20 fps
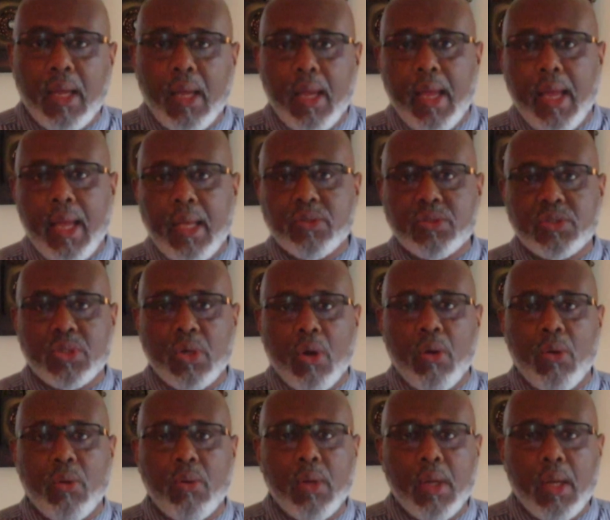And
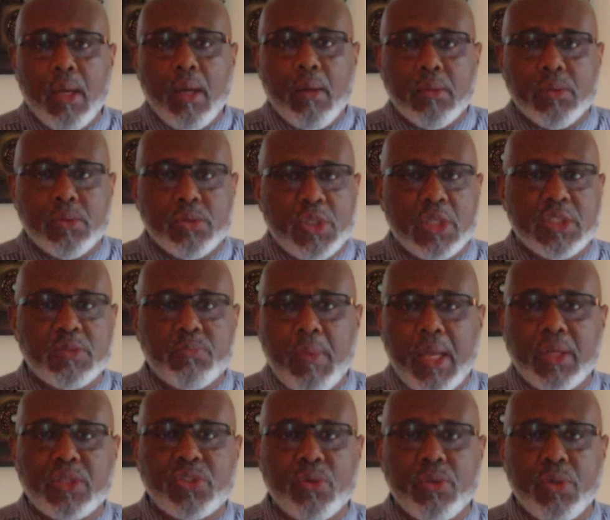so just
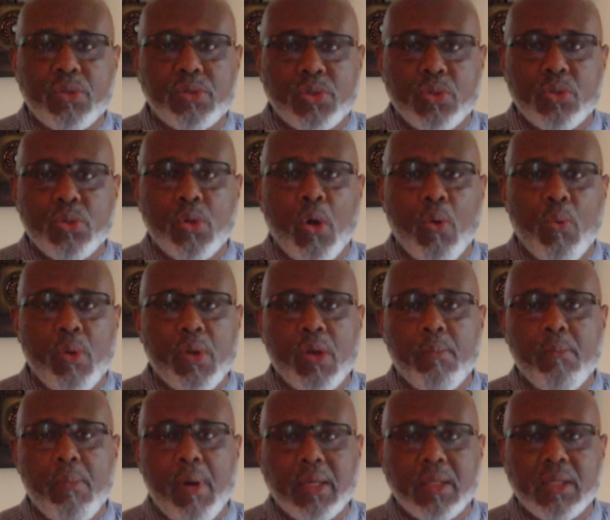make sure that you know where
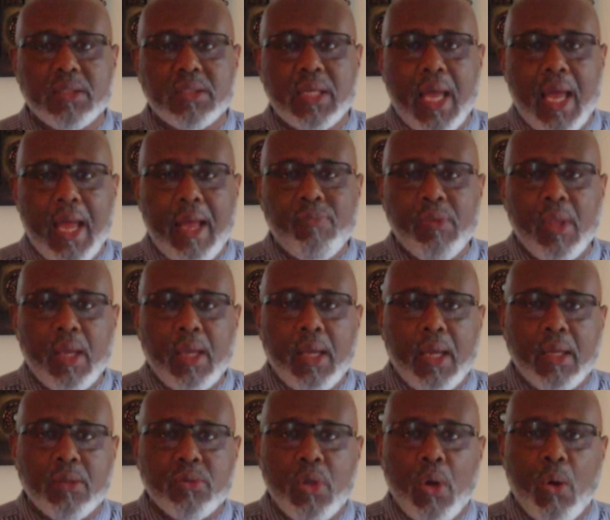your money's at,
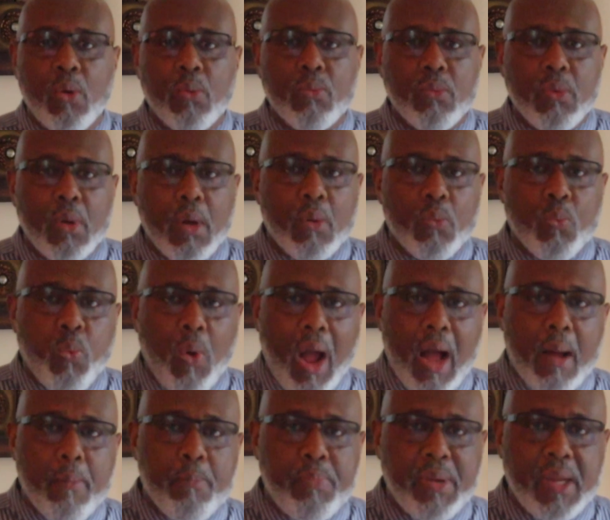and don't
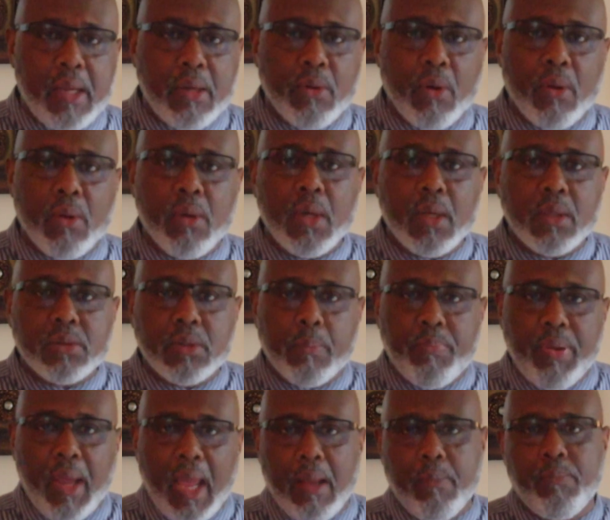rob Peter to
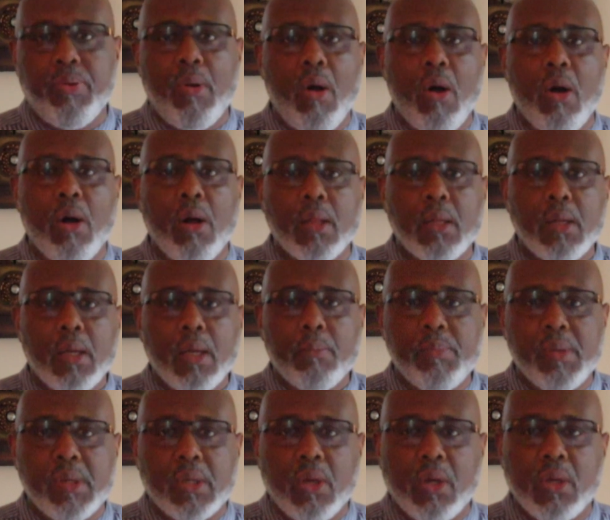pay Paul,
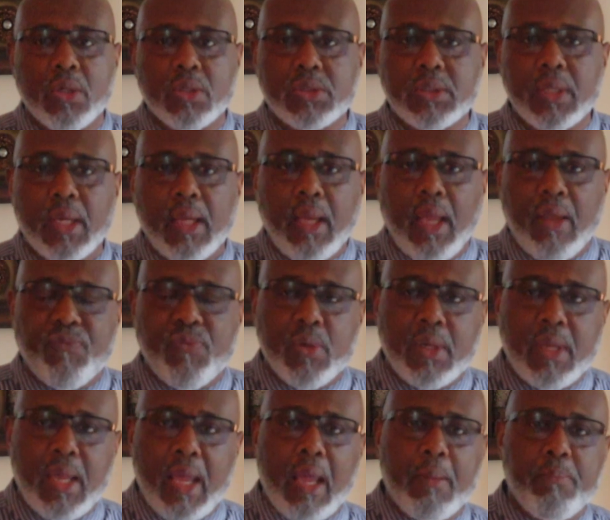because if you
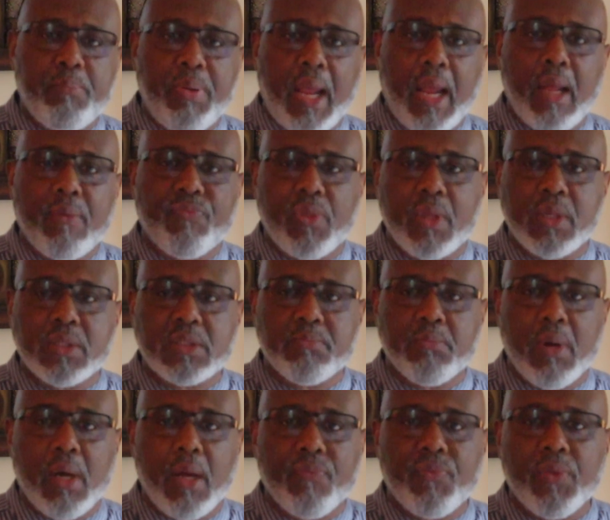can't pay it this
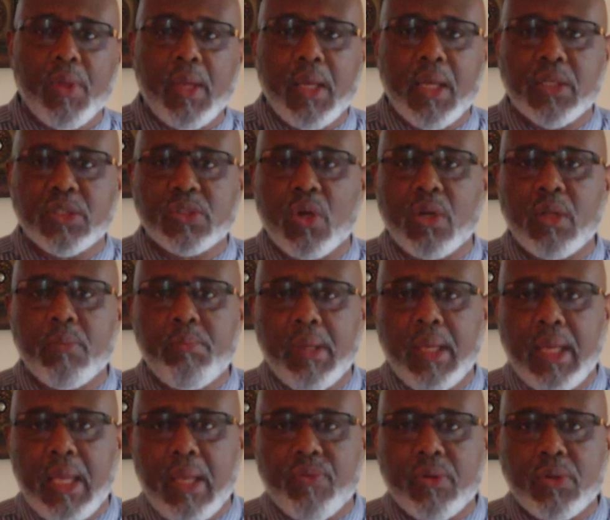month, it's going to
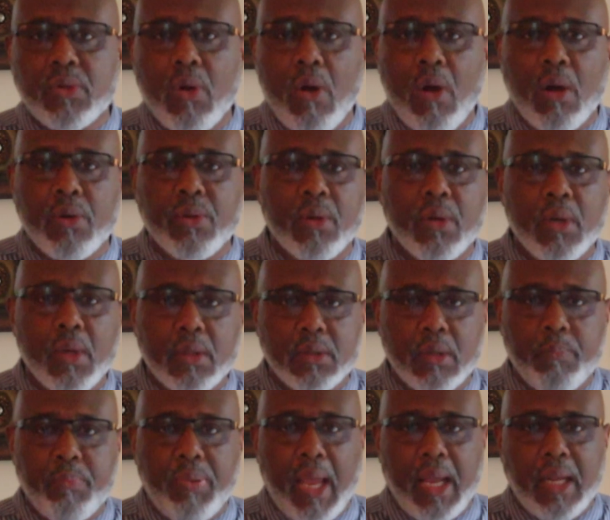be even harder
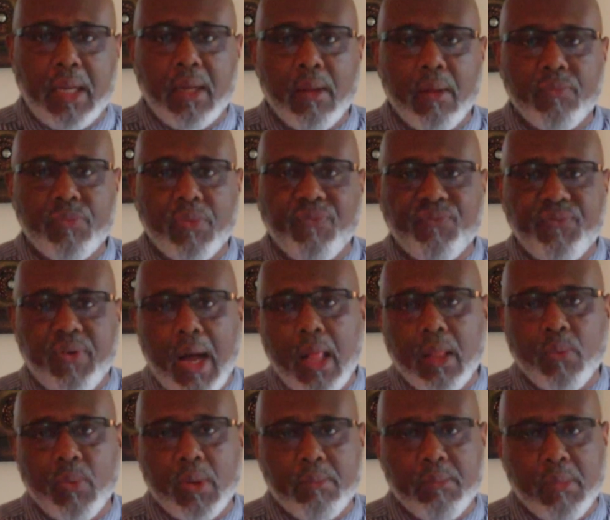to pay the
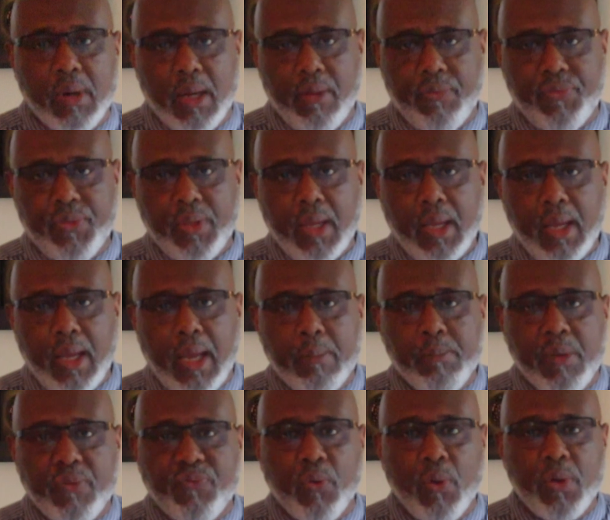following month.
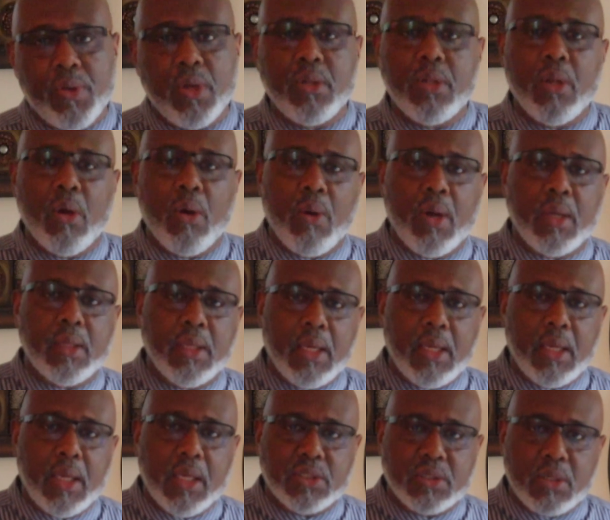And before you know it,
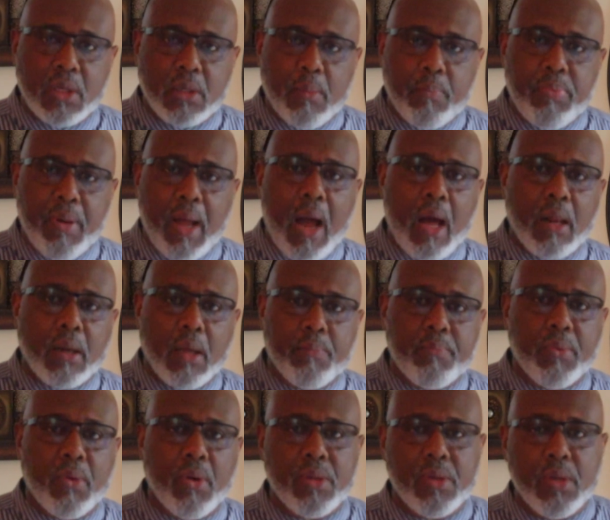it's going to pile
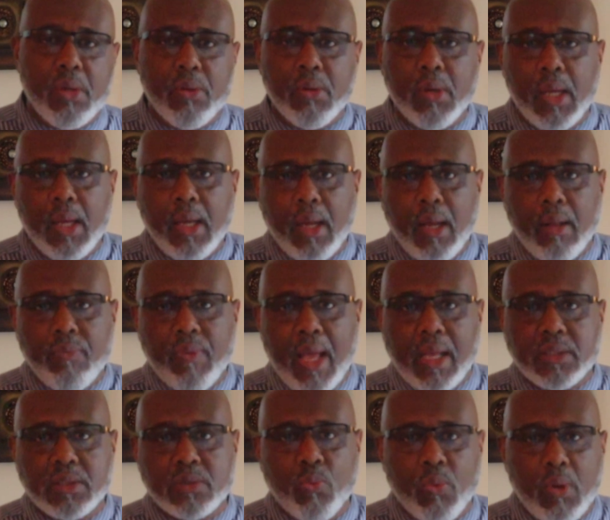up on you. And
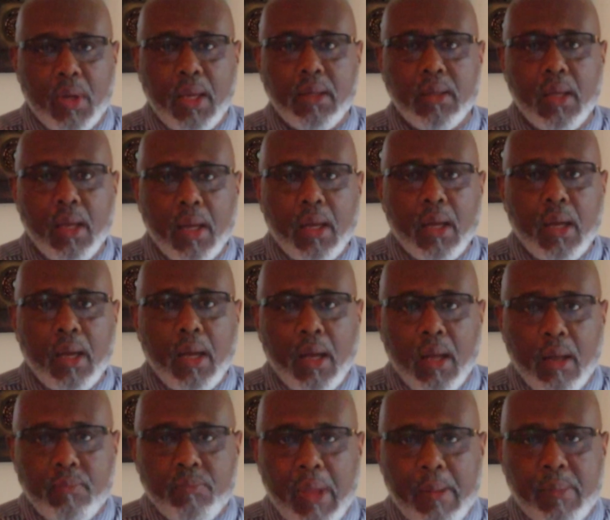that's when
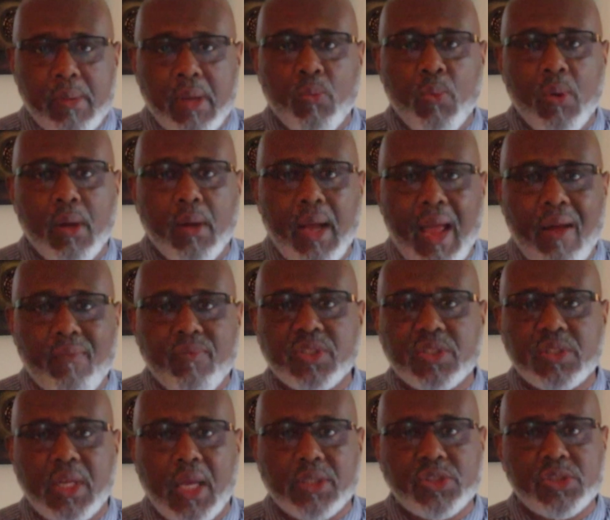maybe we'll have a
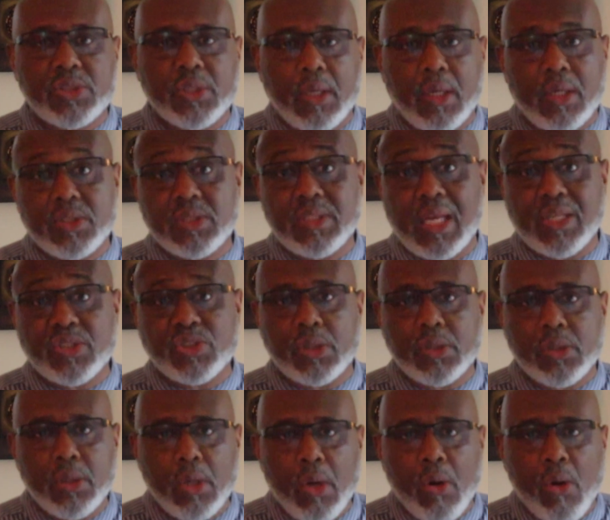
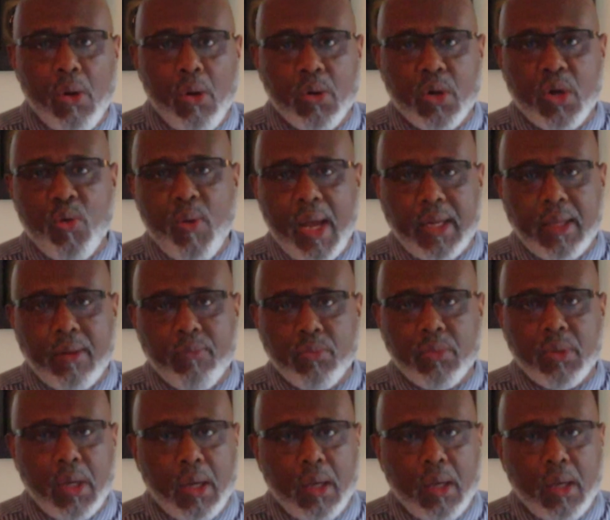session on credit.